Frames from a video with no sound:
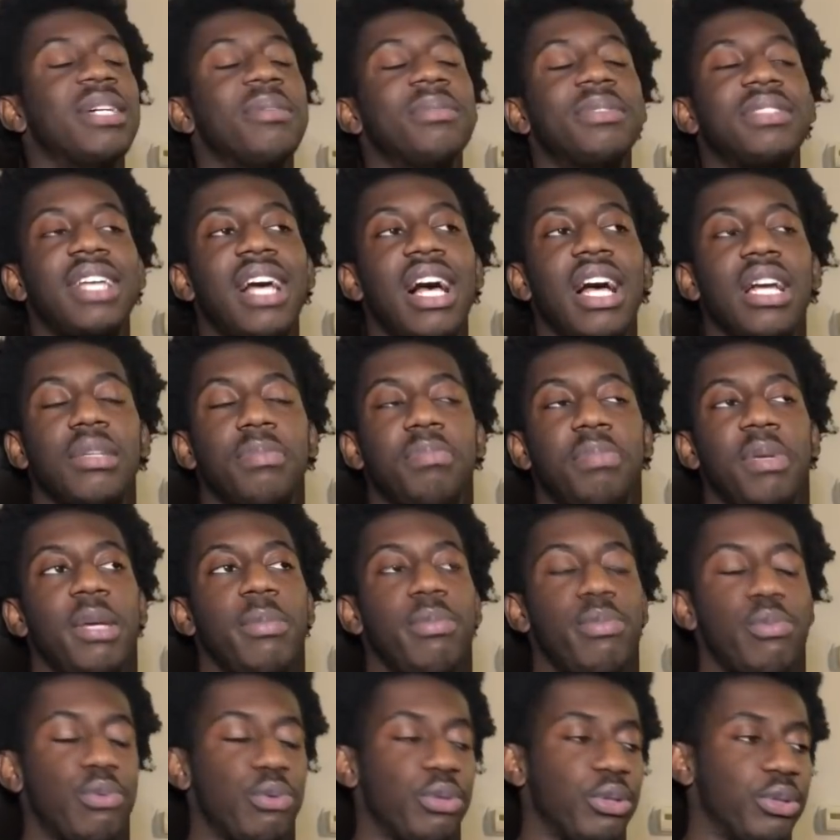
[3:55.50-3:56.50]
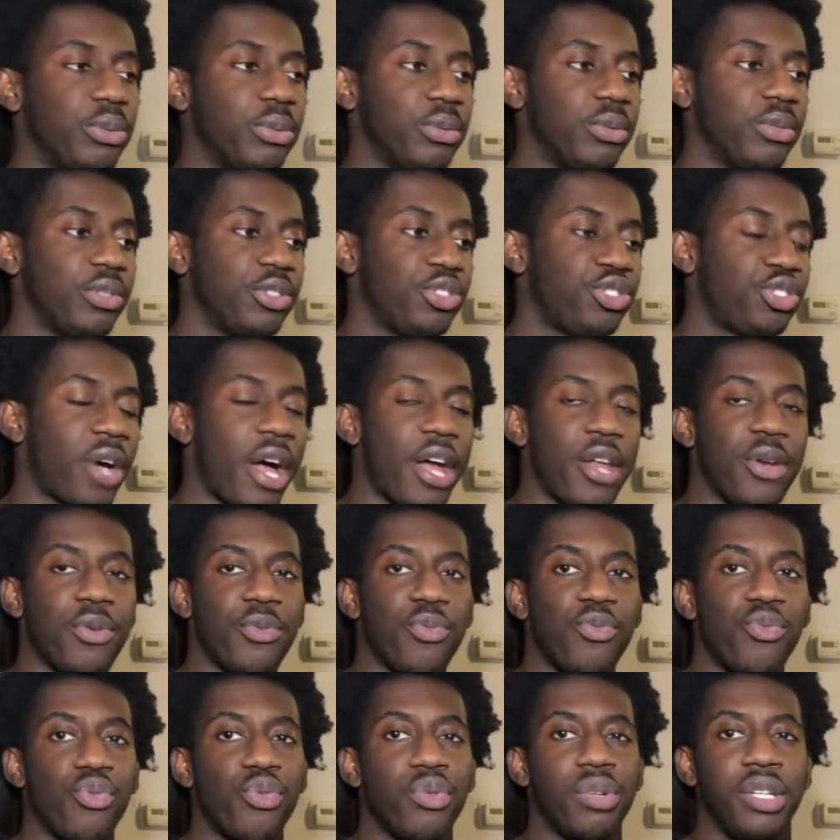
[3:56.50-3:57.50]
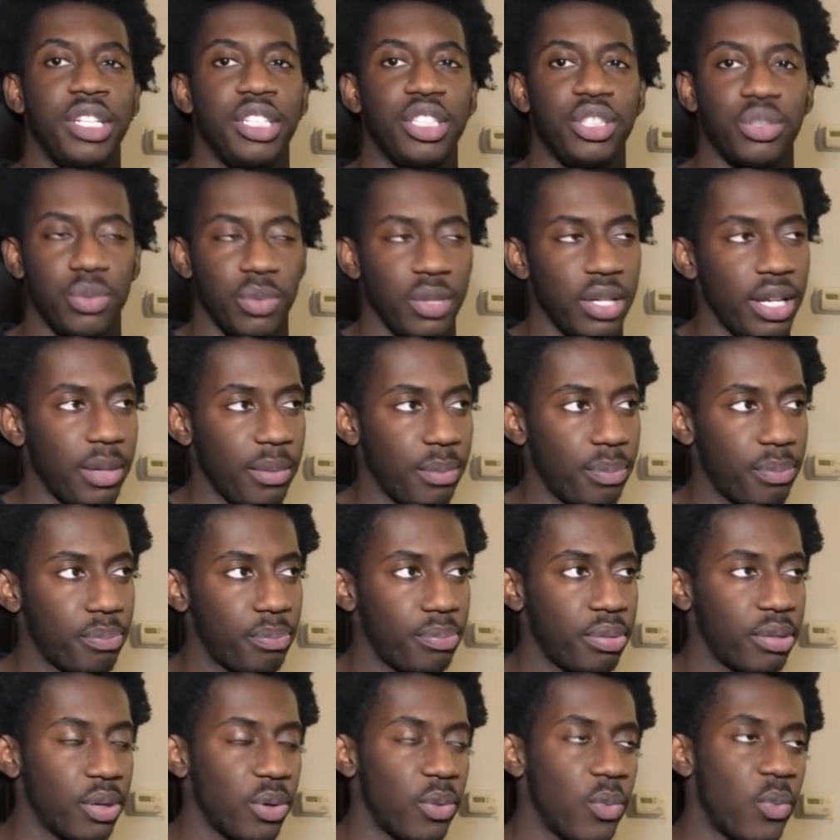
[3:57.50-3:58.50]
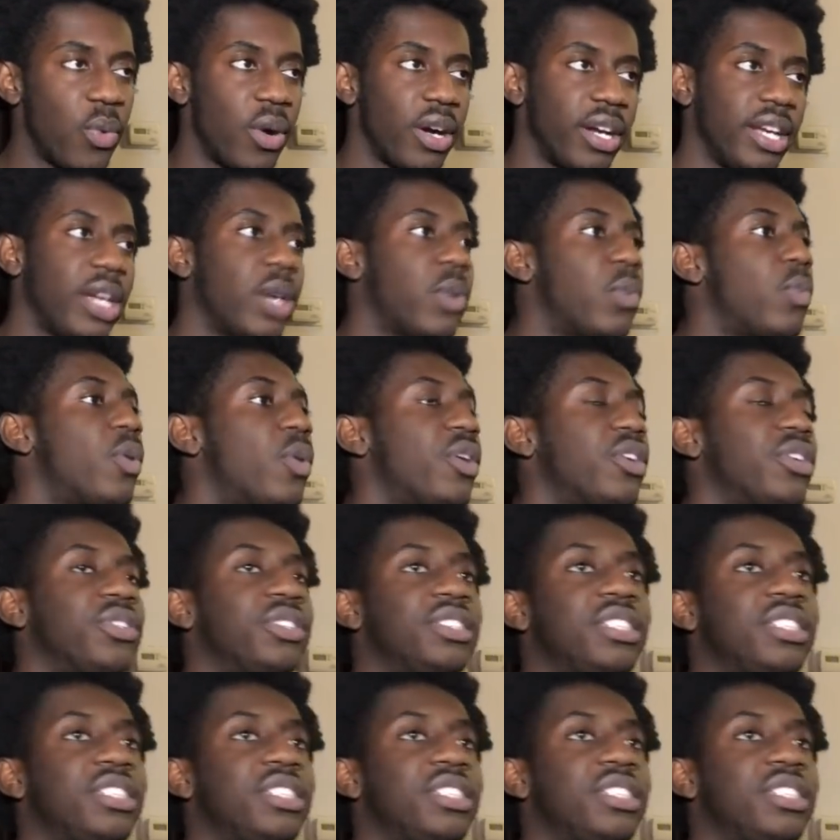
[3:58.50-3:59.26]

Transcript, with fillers: Sometimes people try to reach when they put one-hit wonder.